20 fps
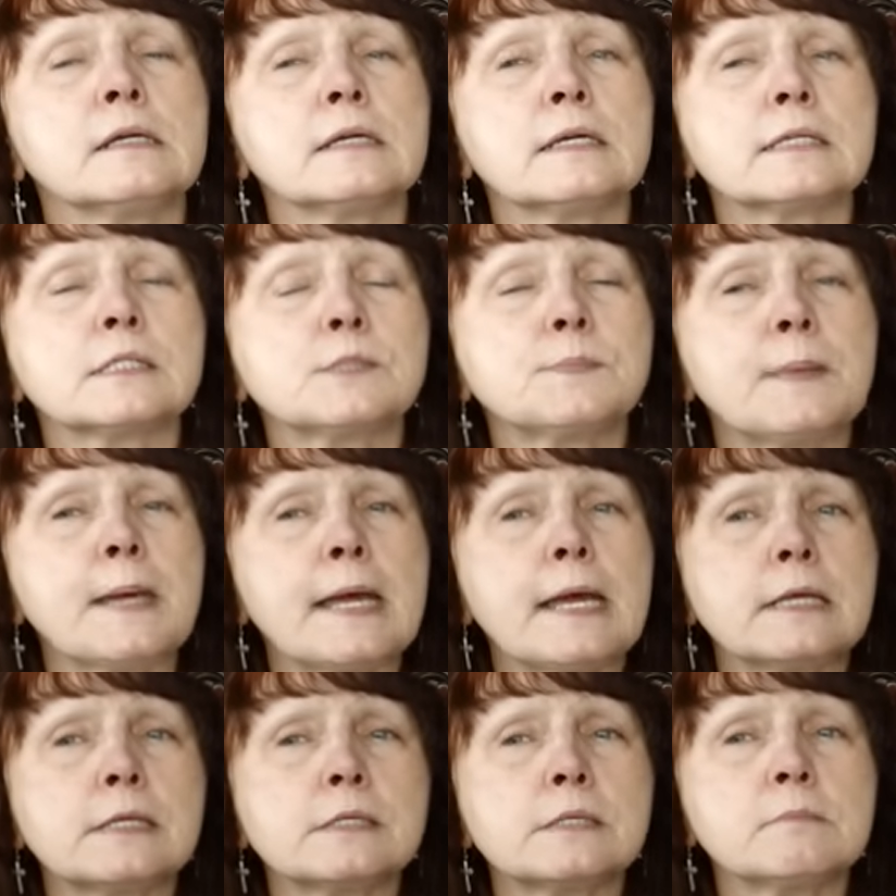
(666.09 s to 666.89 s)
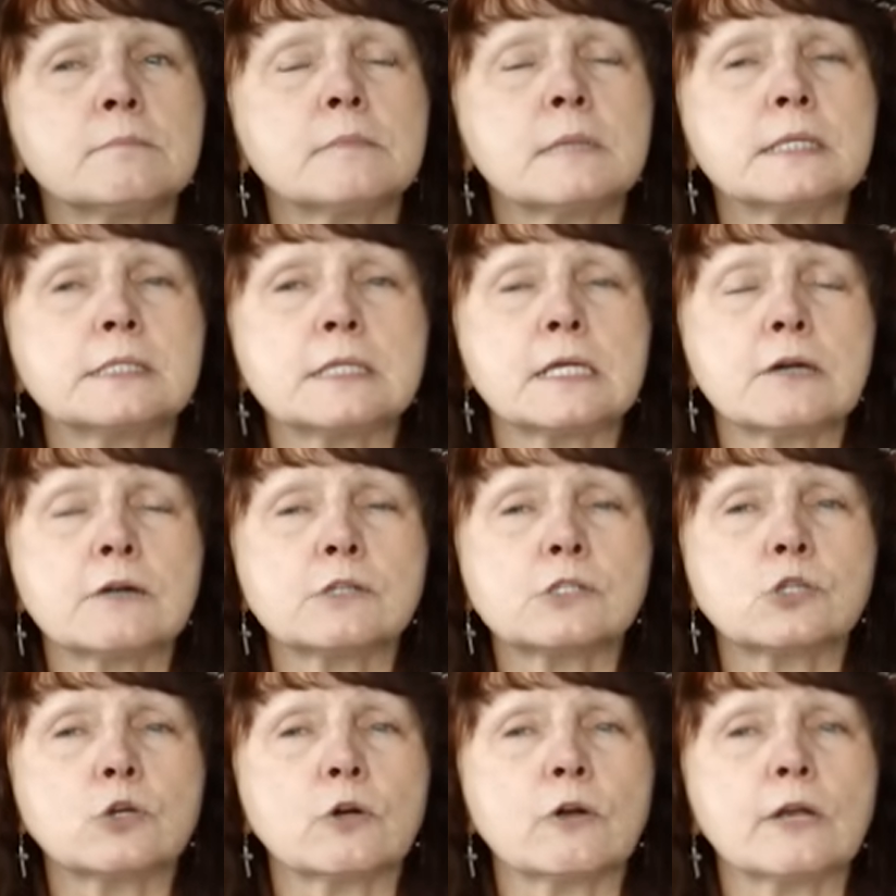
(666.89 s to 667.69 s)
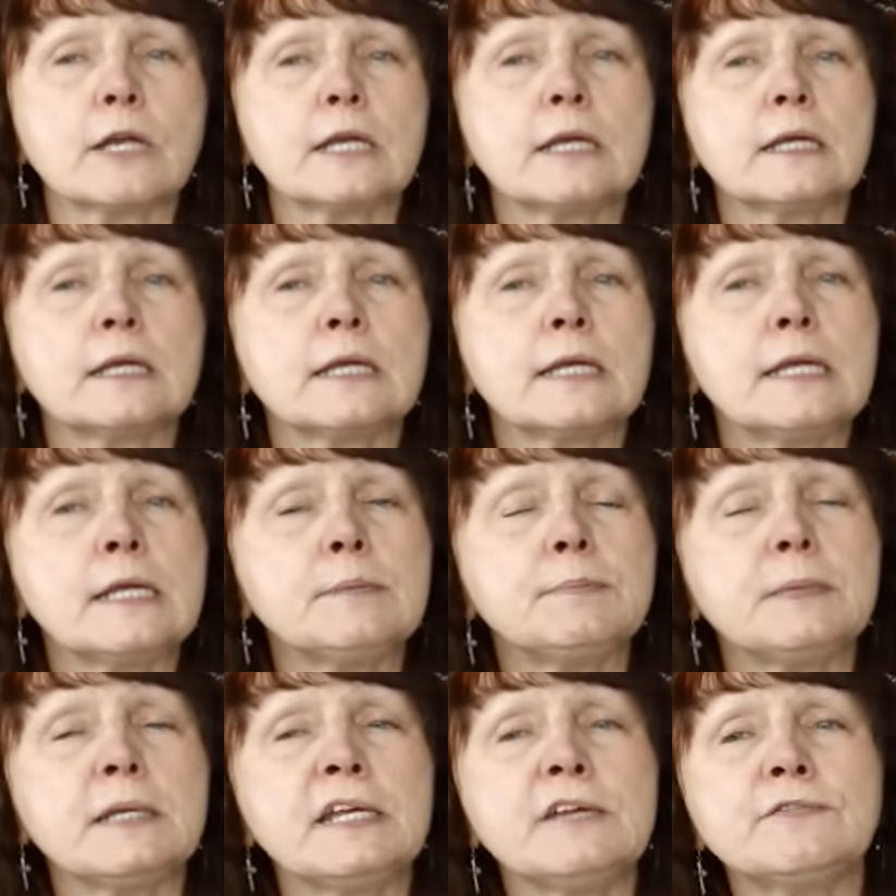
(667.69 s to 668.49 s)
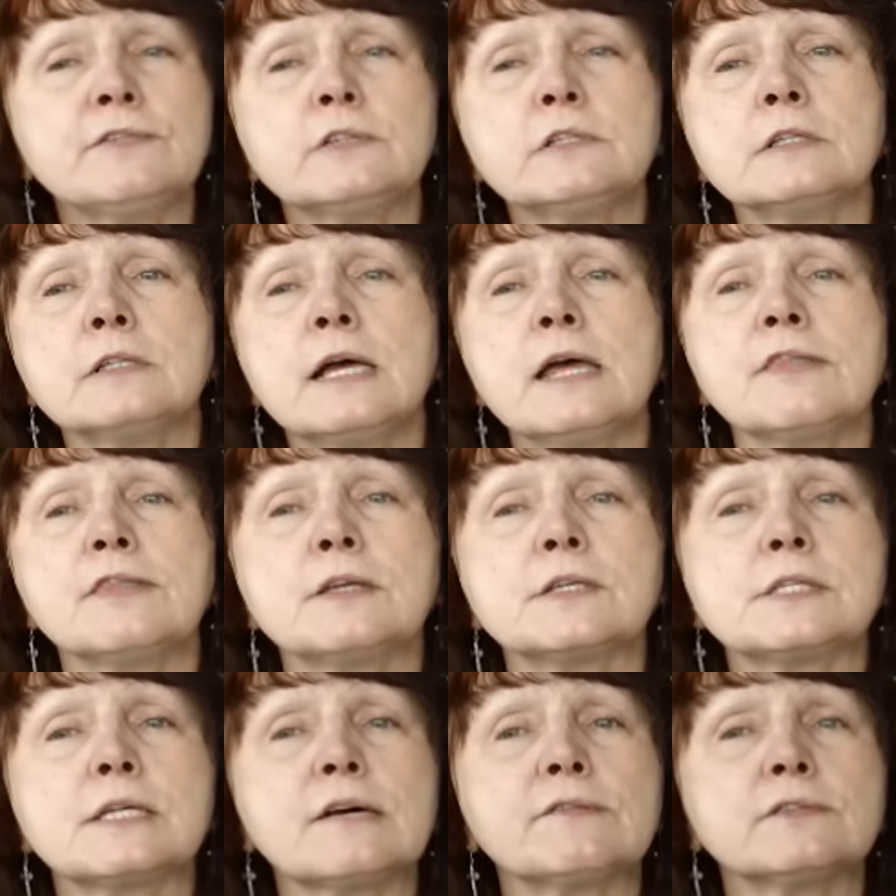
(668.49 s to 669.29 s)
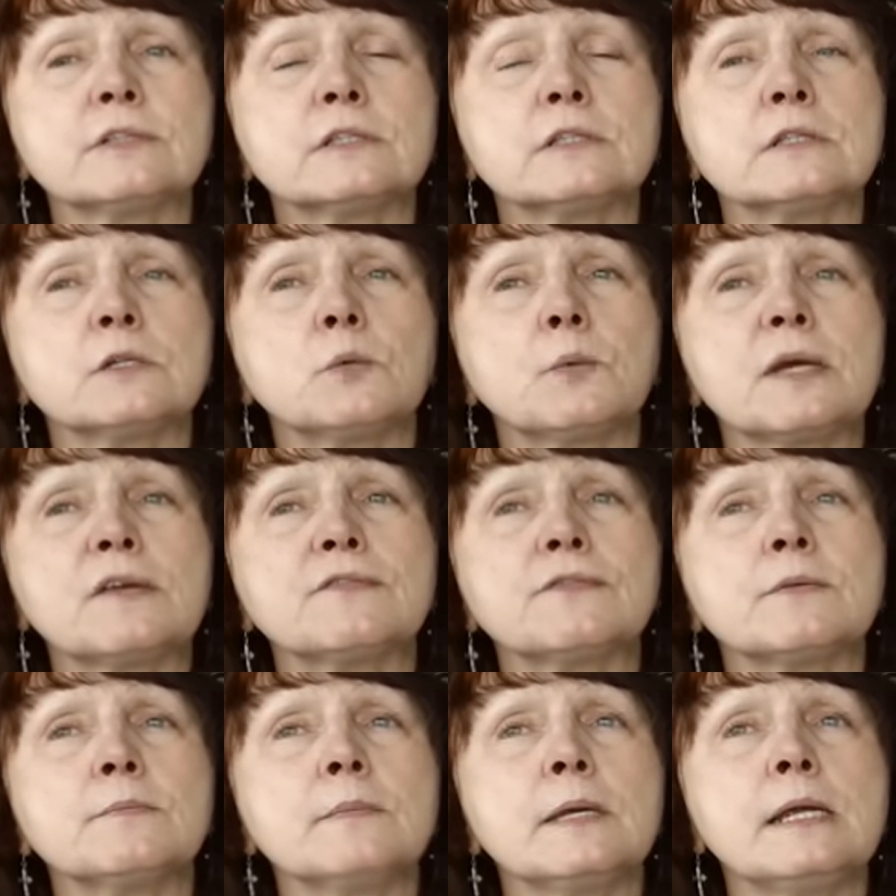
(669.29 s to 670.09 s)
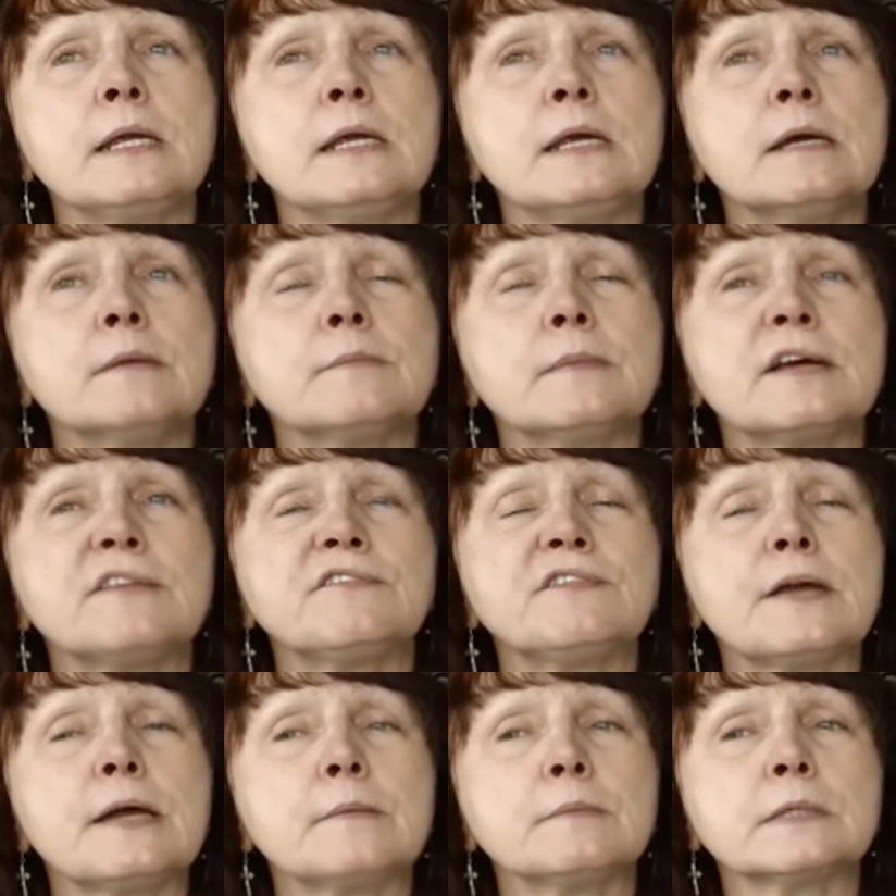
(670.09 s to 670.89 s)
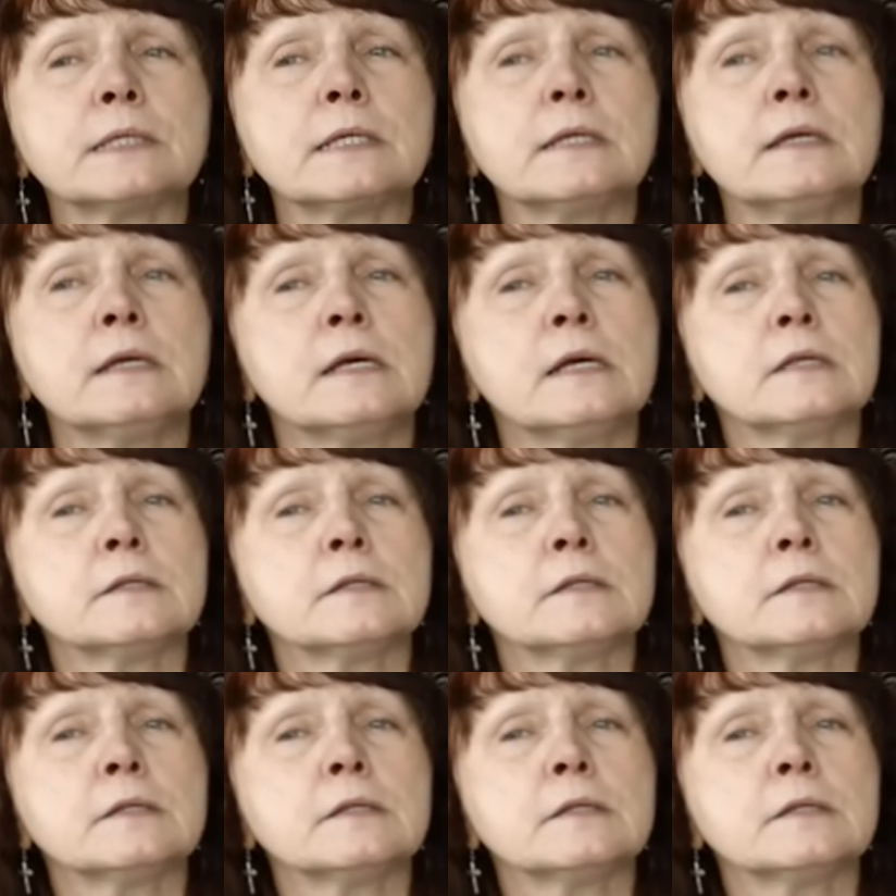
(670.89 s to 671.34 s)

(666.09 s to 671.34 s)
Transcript: Expand my territory. Keep evil and the devil away from me and my family.